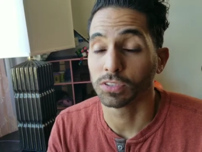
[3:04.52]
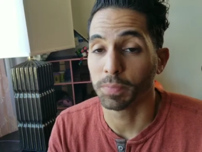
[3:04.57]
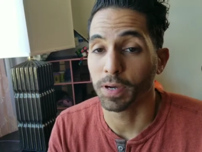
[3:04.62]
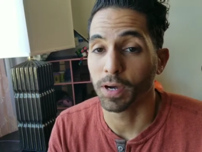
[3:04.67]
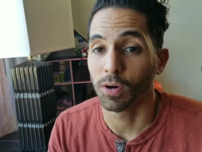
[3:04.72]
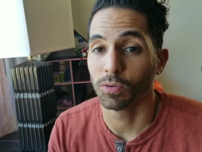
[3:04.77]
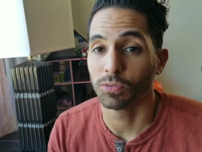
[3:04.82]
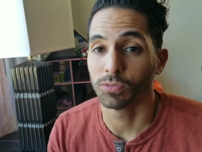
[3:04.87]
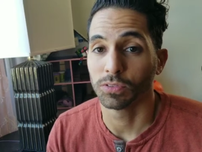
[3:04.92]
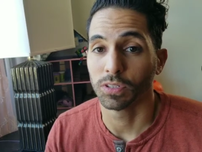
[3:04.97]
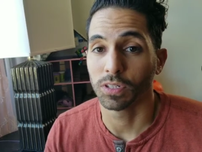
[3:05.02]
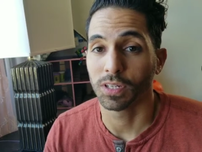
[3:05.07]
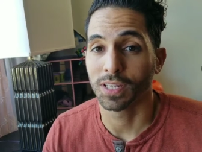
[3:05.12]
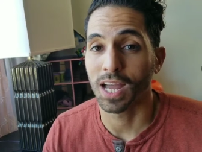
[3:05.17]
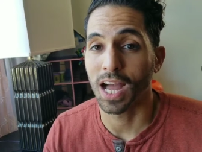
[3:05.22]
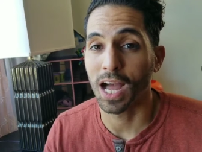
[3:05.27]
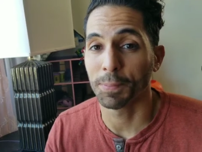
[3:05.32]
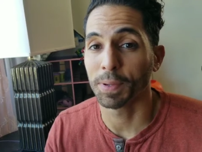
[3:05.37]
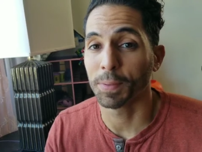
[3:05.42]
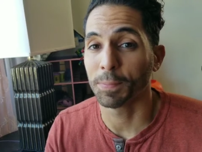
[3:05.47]
about the
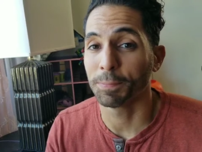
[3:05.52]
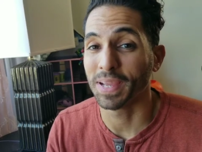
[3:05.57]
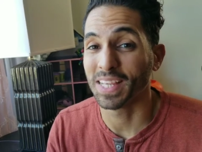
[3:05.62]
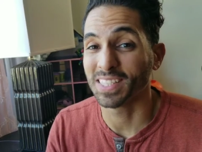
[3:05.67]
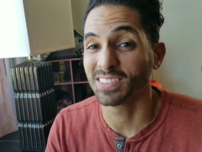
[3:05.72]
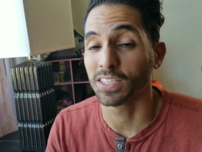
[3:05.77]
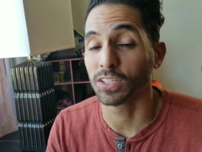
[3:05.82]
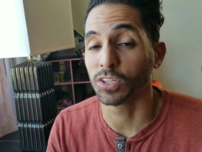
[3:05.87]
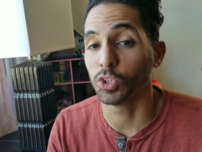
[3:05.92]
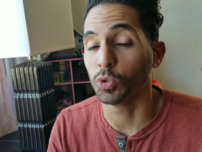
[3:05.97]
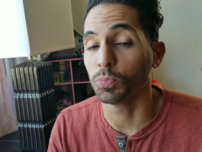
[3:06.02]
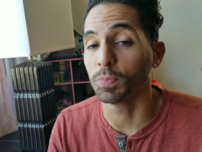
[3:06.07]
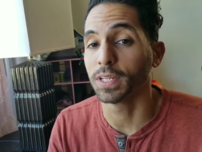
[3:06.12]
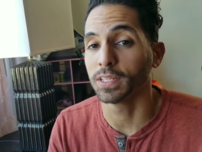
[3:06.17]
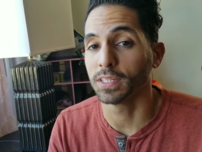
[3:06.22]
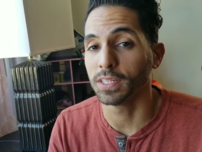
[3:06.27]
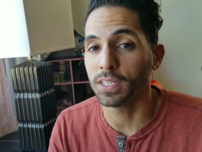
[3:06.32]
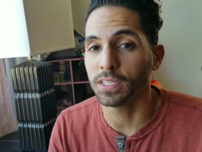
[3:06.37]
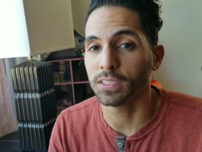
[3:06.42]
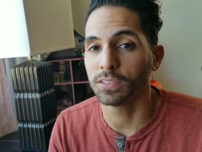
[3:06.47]
common basic
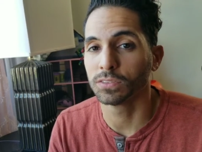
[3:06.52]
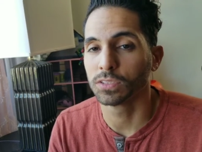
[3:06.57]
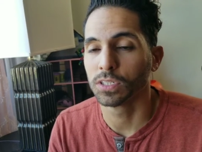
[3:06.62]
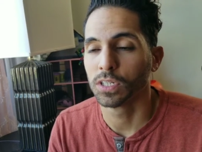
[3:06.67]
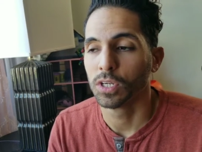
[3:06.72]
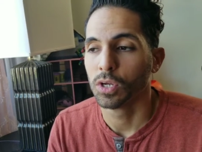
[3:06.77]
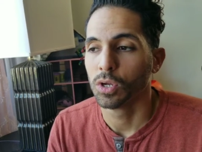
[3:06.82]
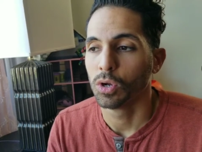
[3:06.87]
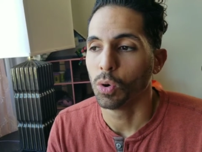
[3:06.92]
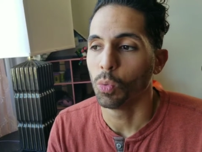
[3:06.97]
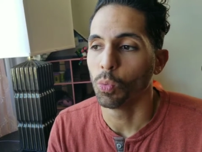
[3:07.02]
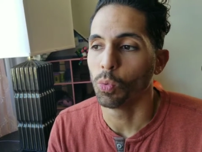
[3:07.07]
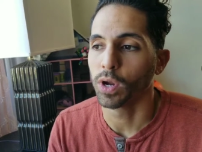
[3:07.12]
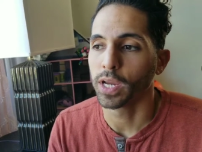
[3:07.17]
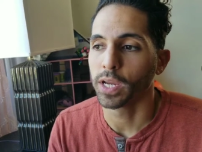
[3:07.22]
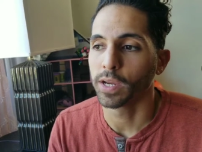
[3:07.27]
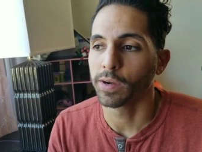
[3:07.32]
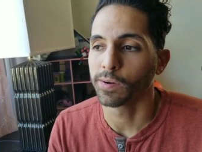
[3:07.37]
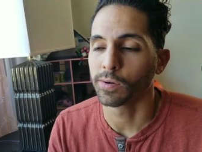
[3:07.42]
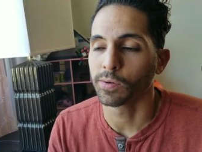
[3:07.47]
human needs,
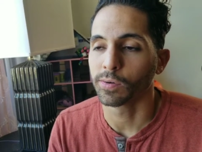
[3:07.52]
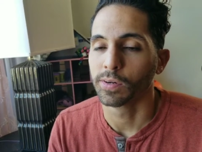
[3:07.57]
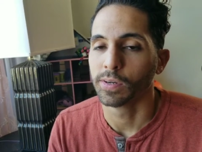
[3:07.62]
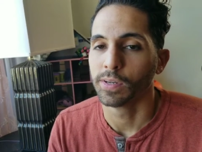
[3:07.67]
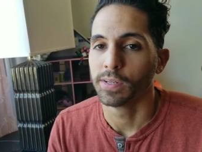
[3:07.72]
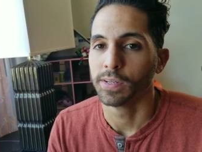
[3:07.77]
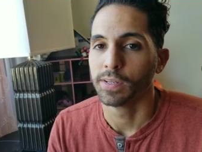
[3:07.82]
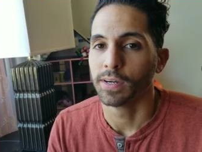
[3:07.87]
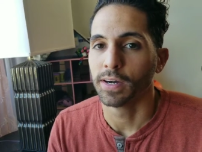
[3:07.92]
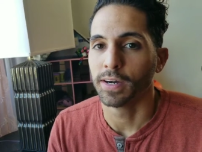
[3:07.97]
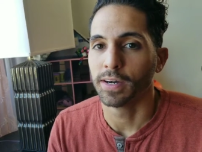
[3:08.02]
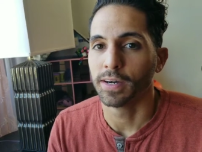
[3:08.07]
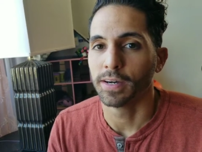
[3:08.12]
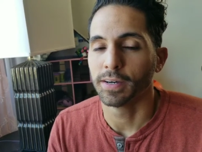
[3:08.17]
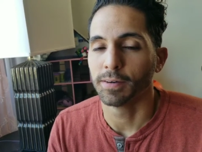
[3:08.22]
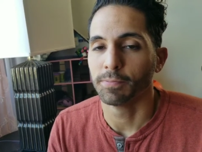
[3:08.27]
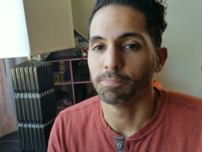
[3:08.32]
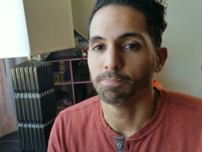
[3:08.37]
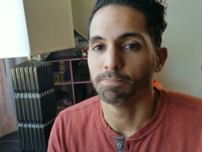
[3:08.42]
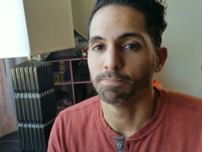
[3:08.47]
where
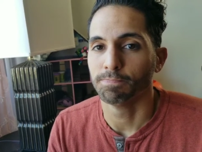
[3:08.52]
a